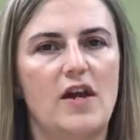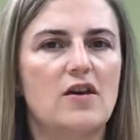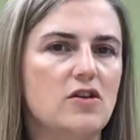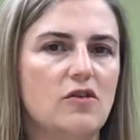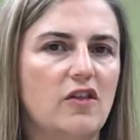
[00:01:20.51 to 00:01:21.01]

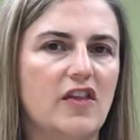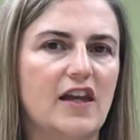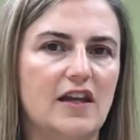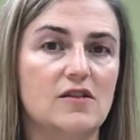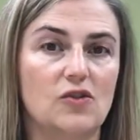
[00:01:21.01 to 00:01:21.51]
wear new
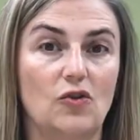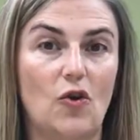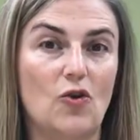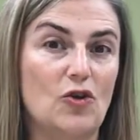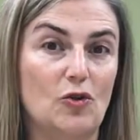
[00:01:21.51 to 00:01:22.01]
things or
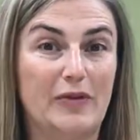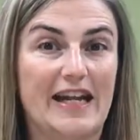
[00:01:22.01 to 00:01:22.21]
go to new